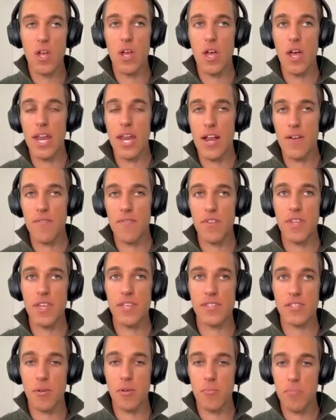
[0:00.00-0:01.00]
and everything
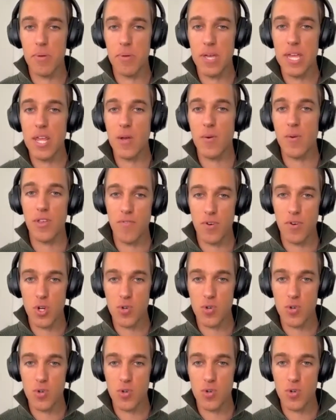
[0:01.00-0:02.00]
is competing with you for
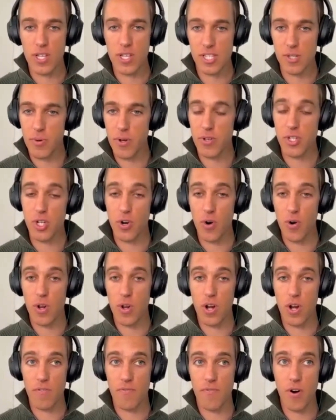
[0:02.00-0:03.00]
nutrients, as opposed to growing
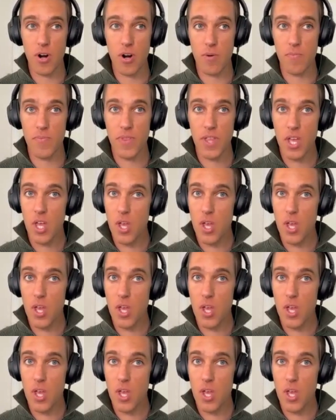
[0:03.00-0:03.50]
on a farm